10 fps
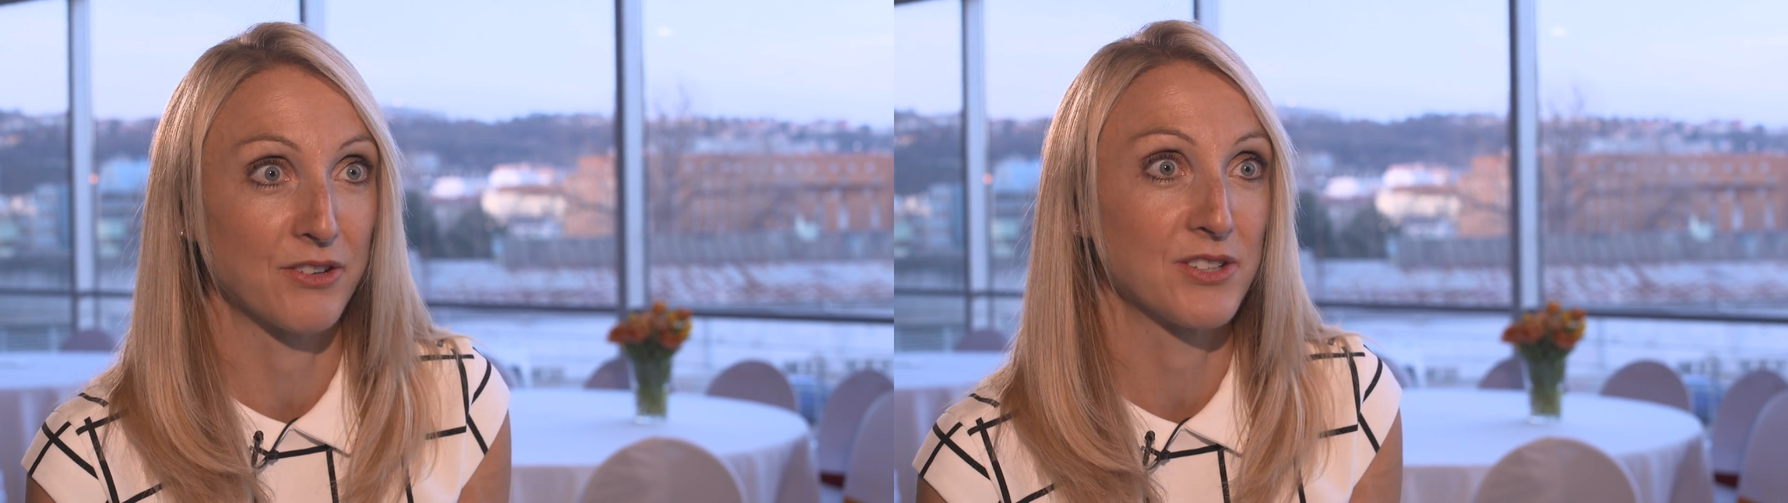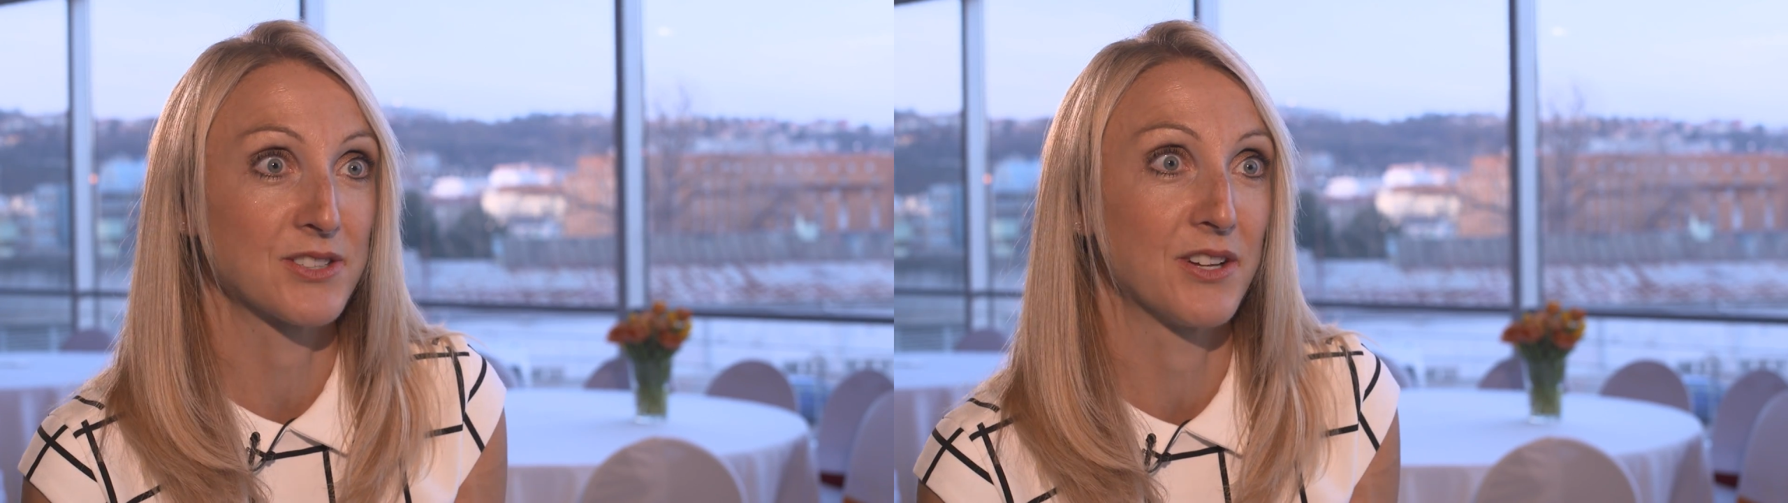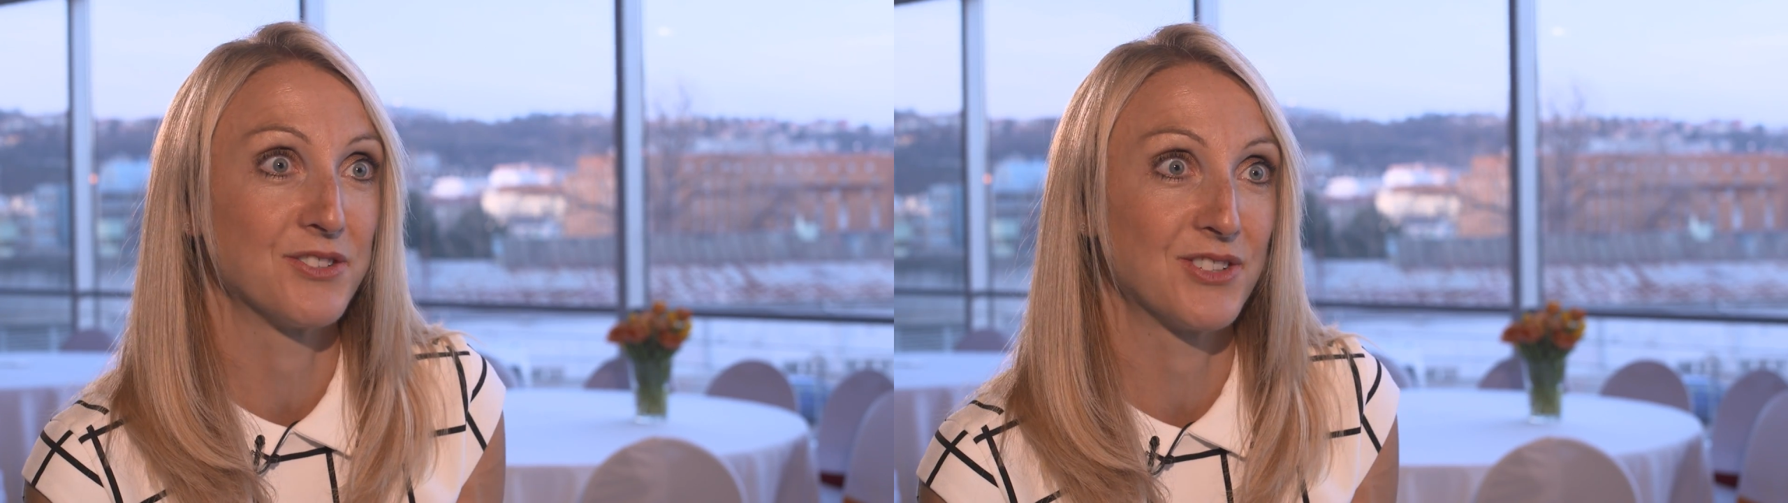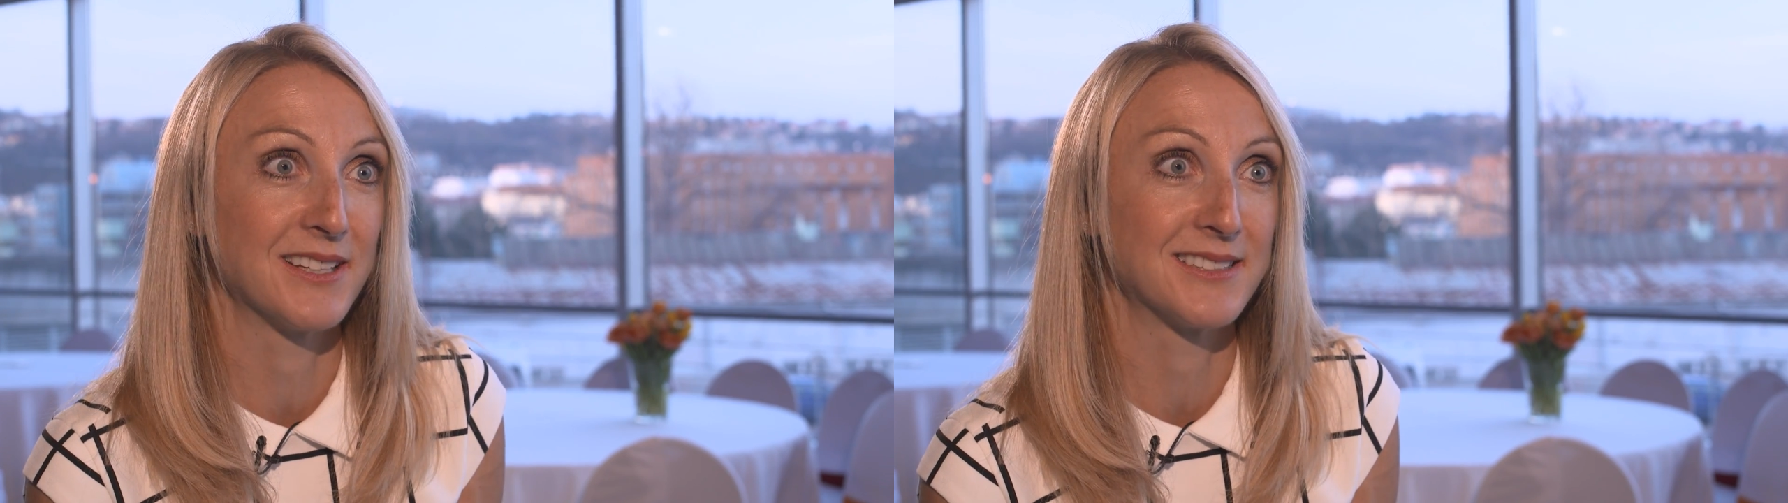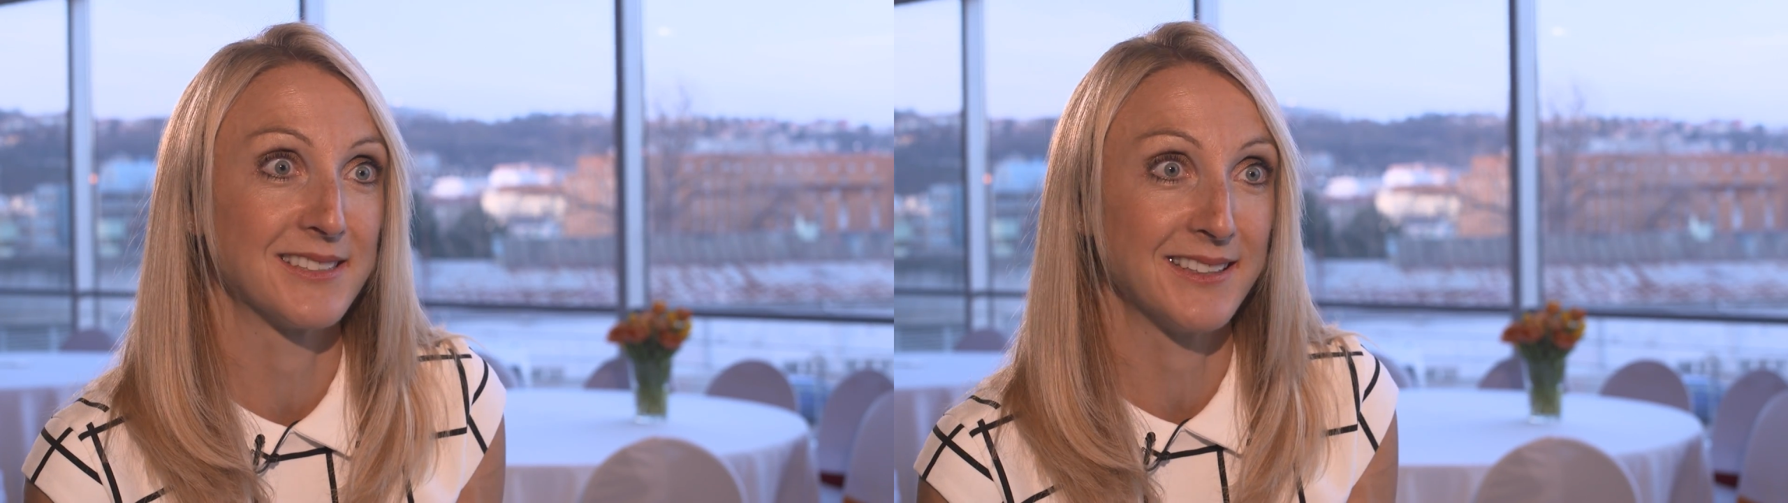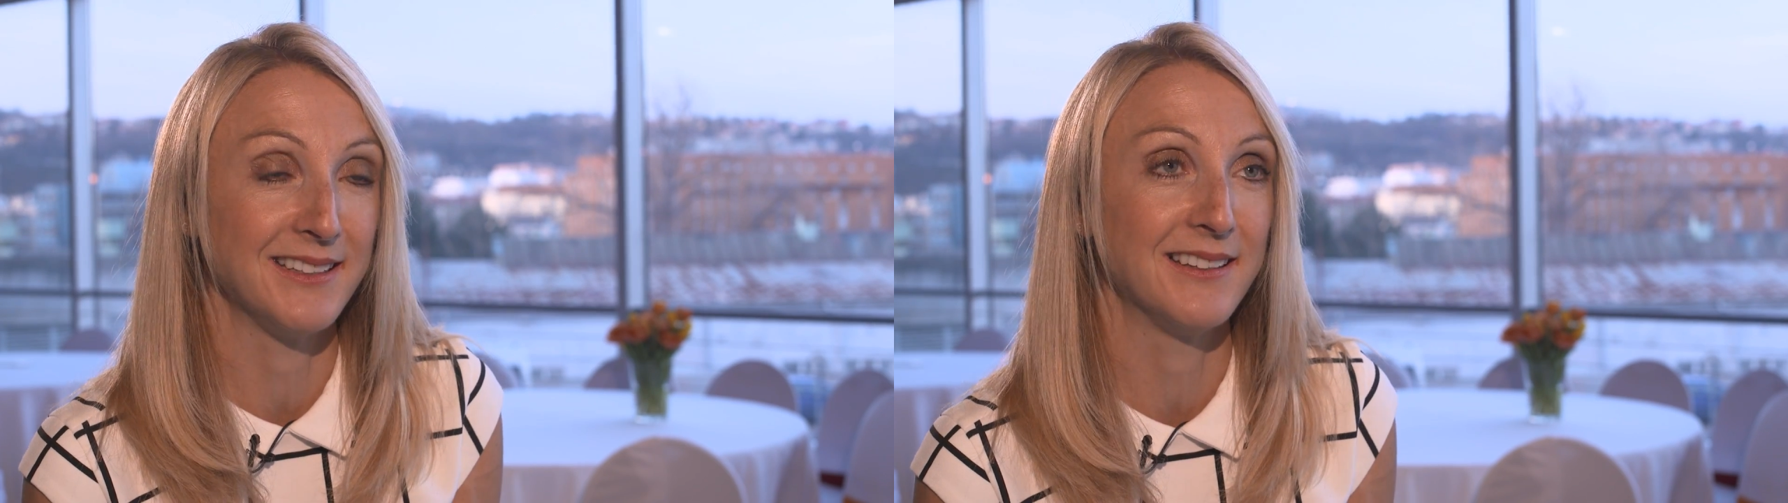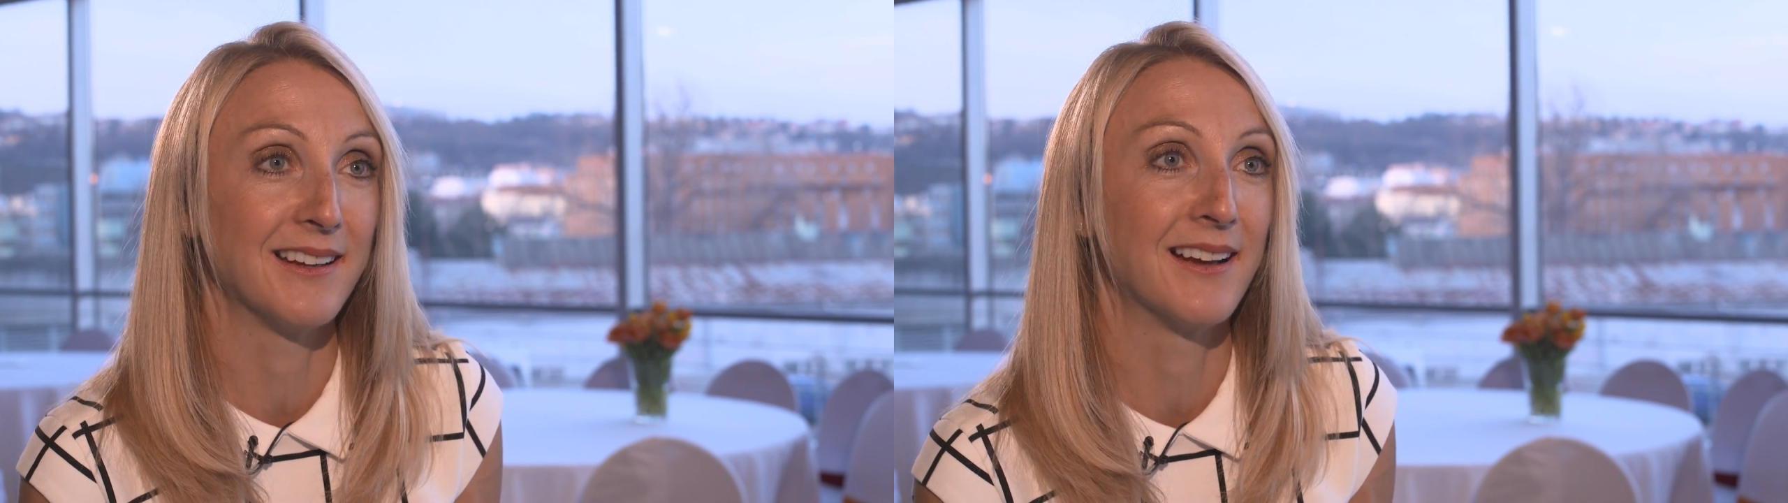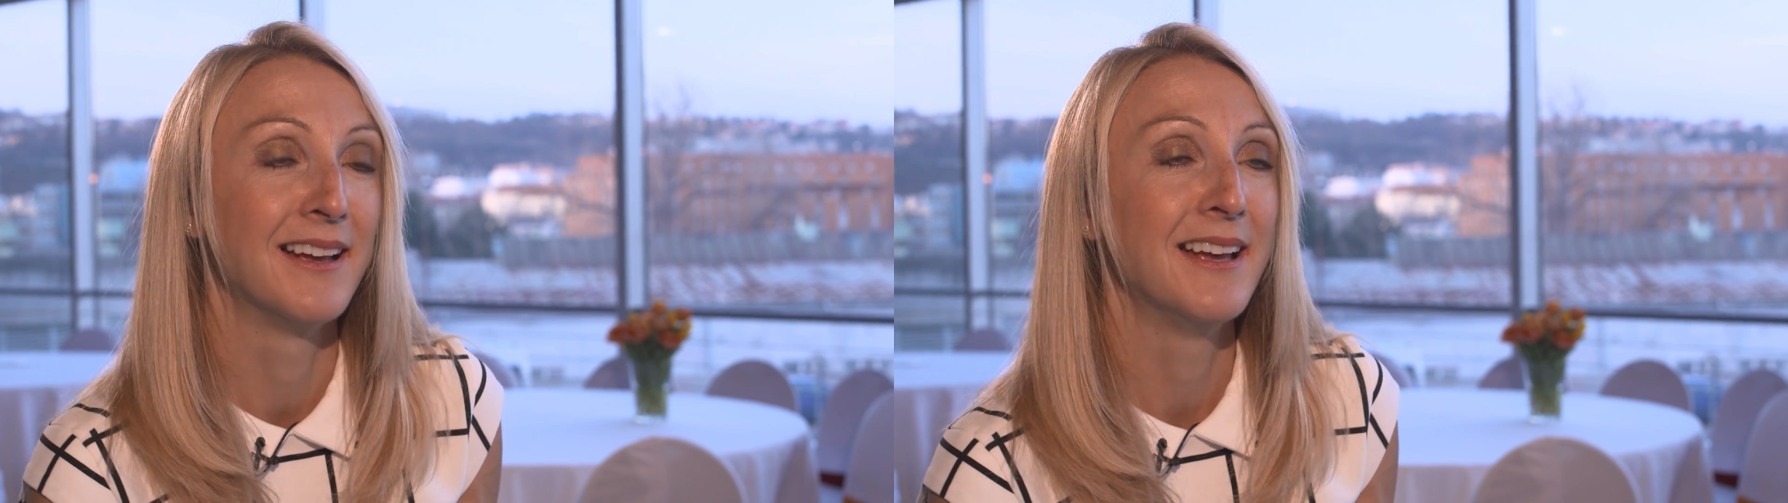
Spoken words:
cross country as a senior